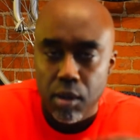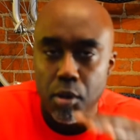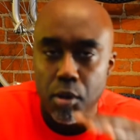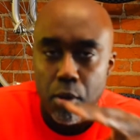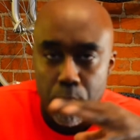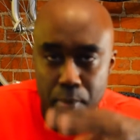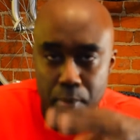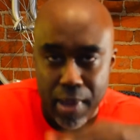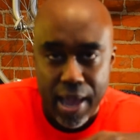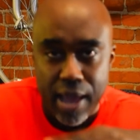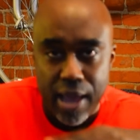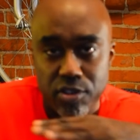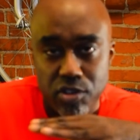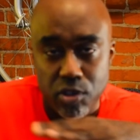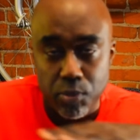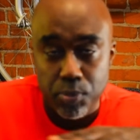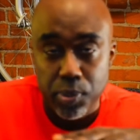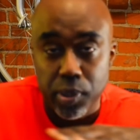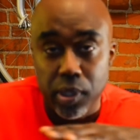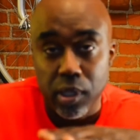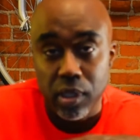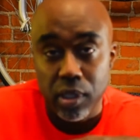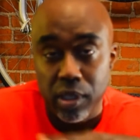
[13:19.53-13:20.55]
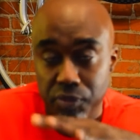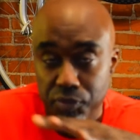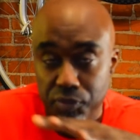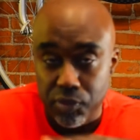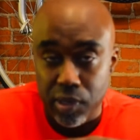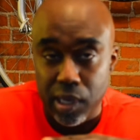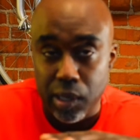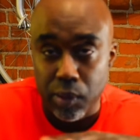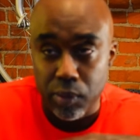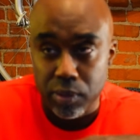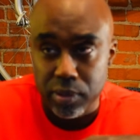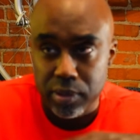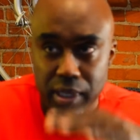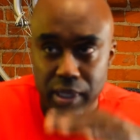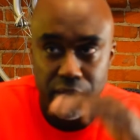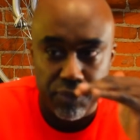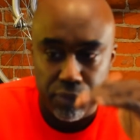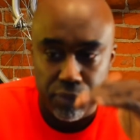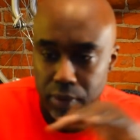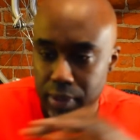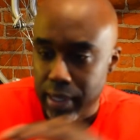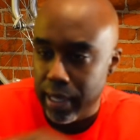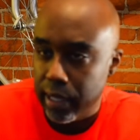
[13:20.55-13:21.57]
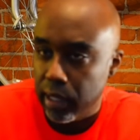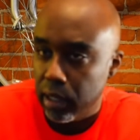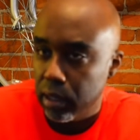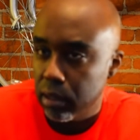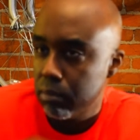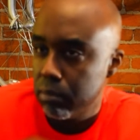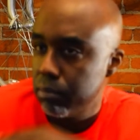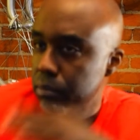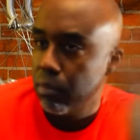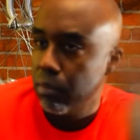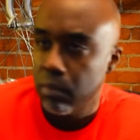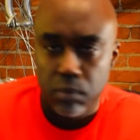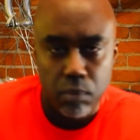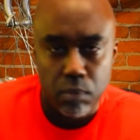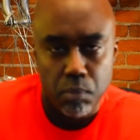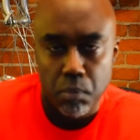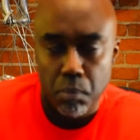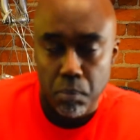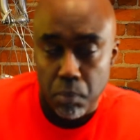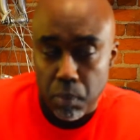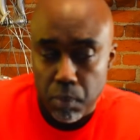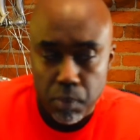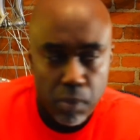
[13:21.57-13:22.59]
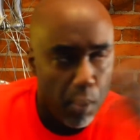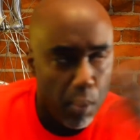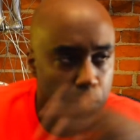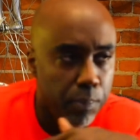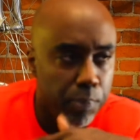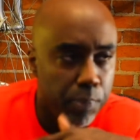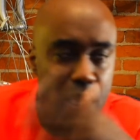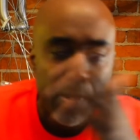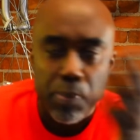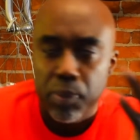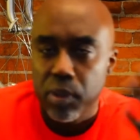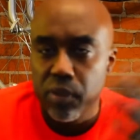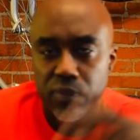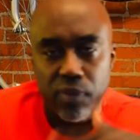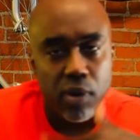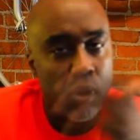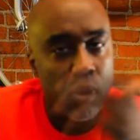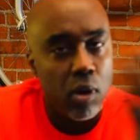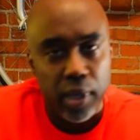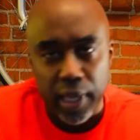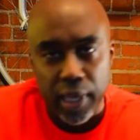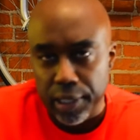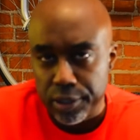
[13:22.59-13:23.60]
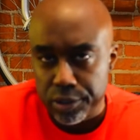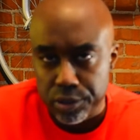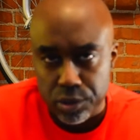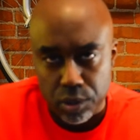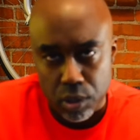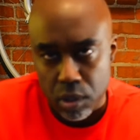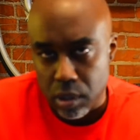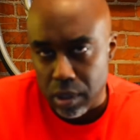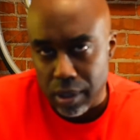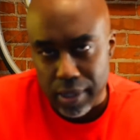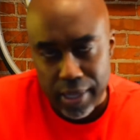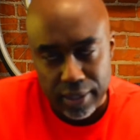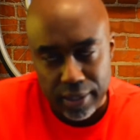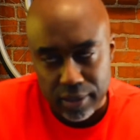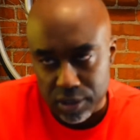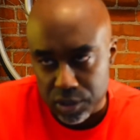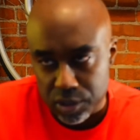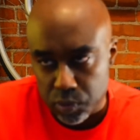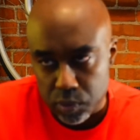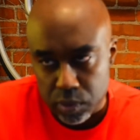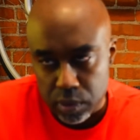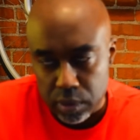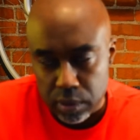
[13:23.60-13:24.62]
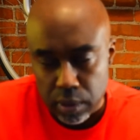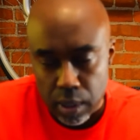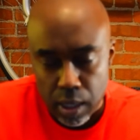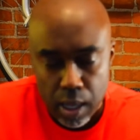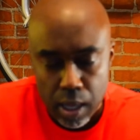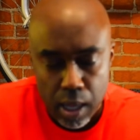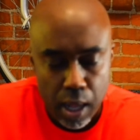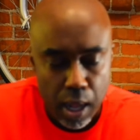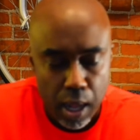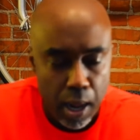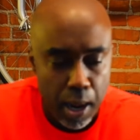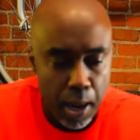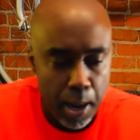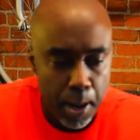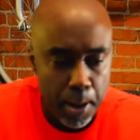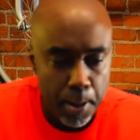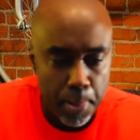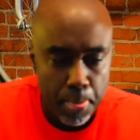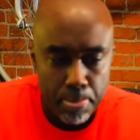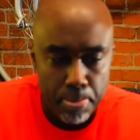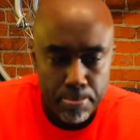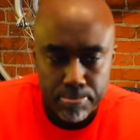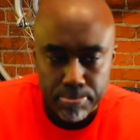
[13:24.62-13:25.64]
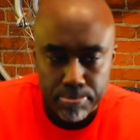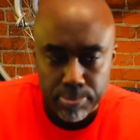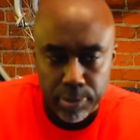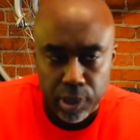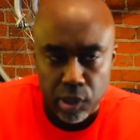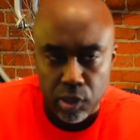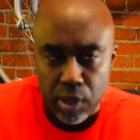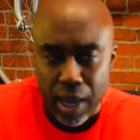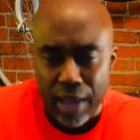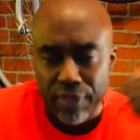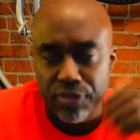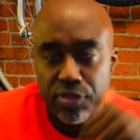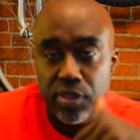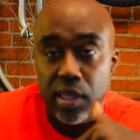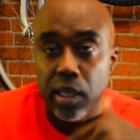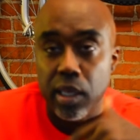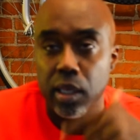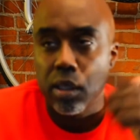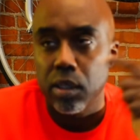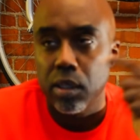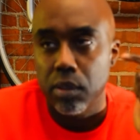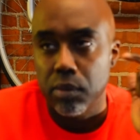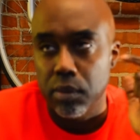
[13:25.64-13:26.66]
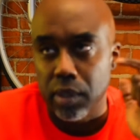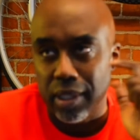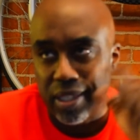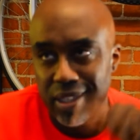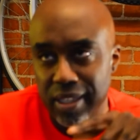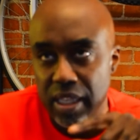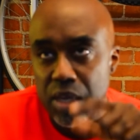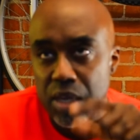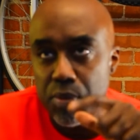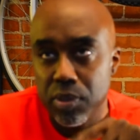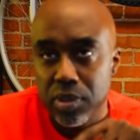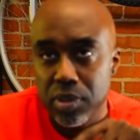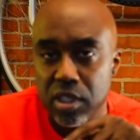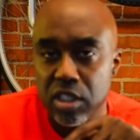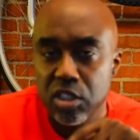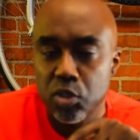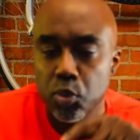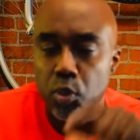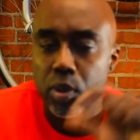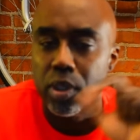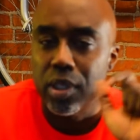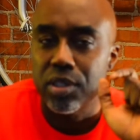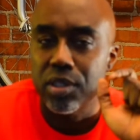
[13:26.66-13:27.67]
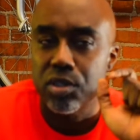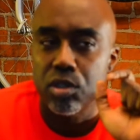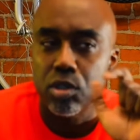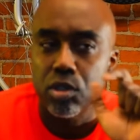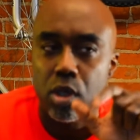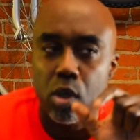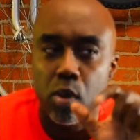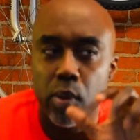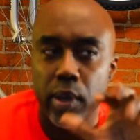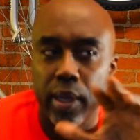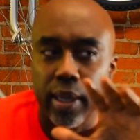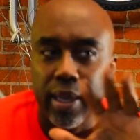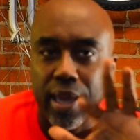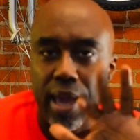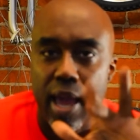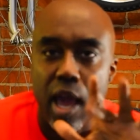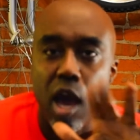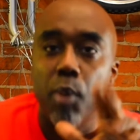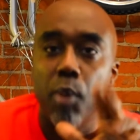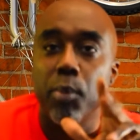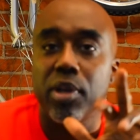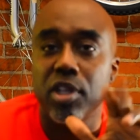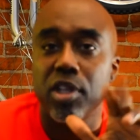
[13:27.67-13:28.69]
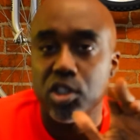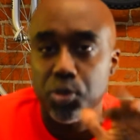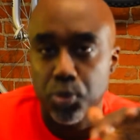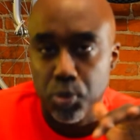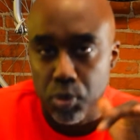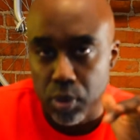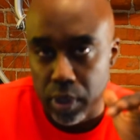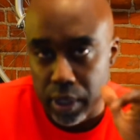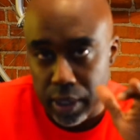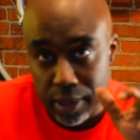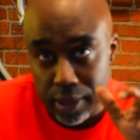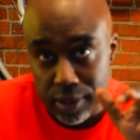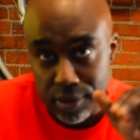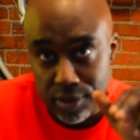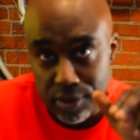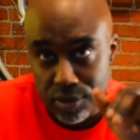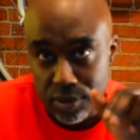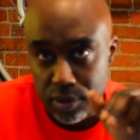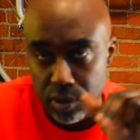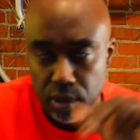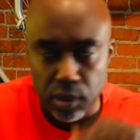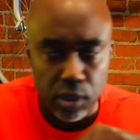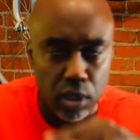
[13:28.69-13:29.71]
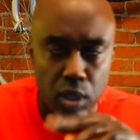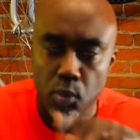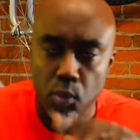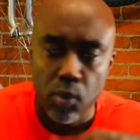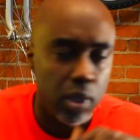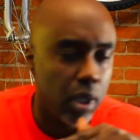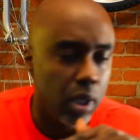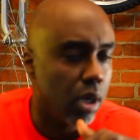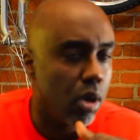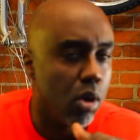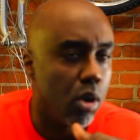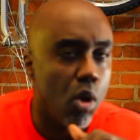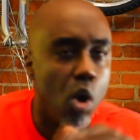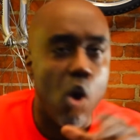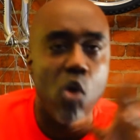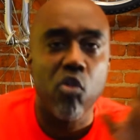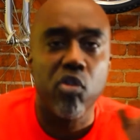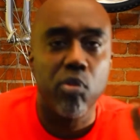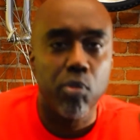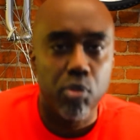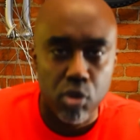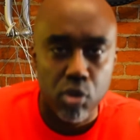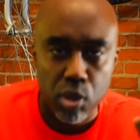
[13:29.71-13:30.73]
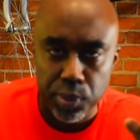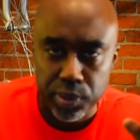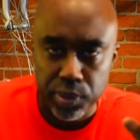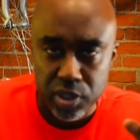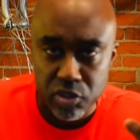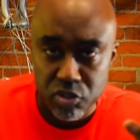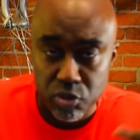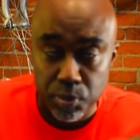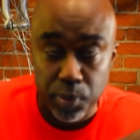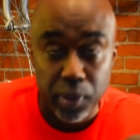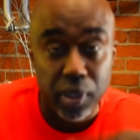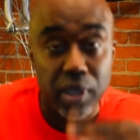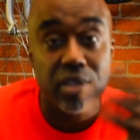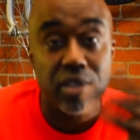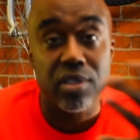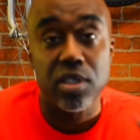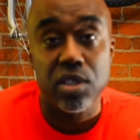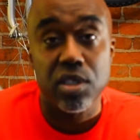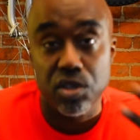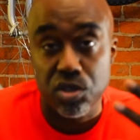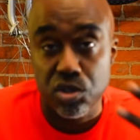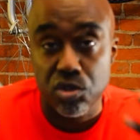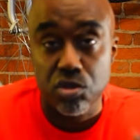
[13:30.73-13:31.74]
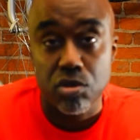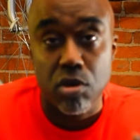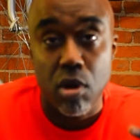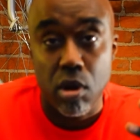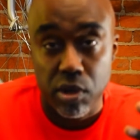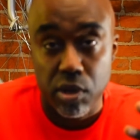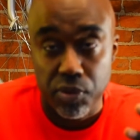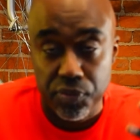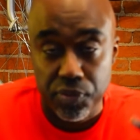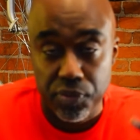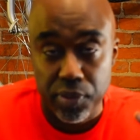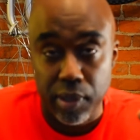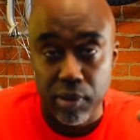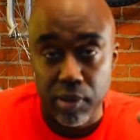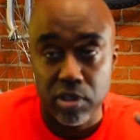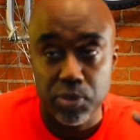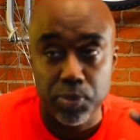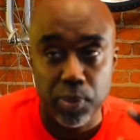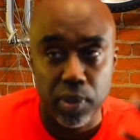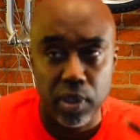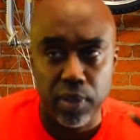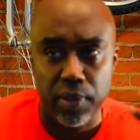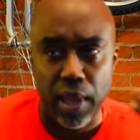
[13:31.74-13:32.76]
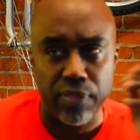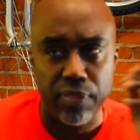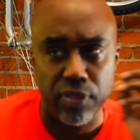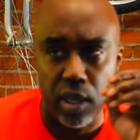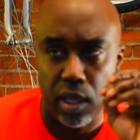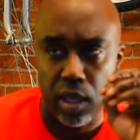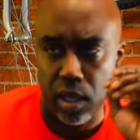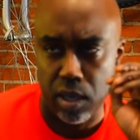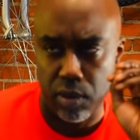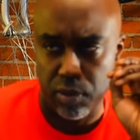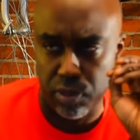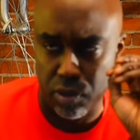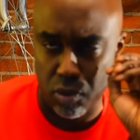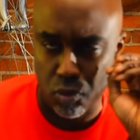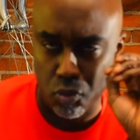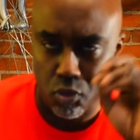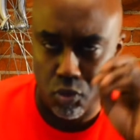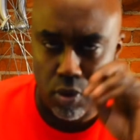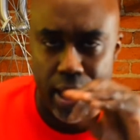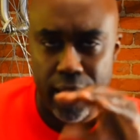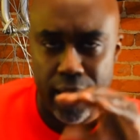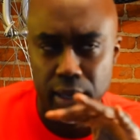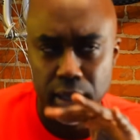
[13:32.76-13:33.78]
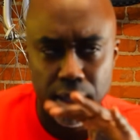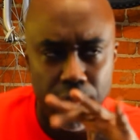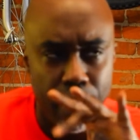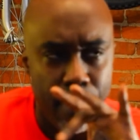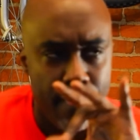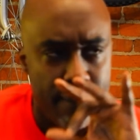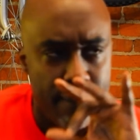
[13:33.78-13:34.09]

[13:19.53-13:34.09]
mass appealing fragrance that I feel like people of all ages are gonna like this one. Um, you know, I think the key with this one is knowing how many sprays. You don't wanna go overboard with this one because it is a stronger fragrance, but I think the right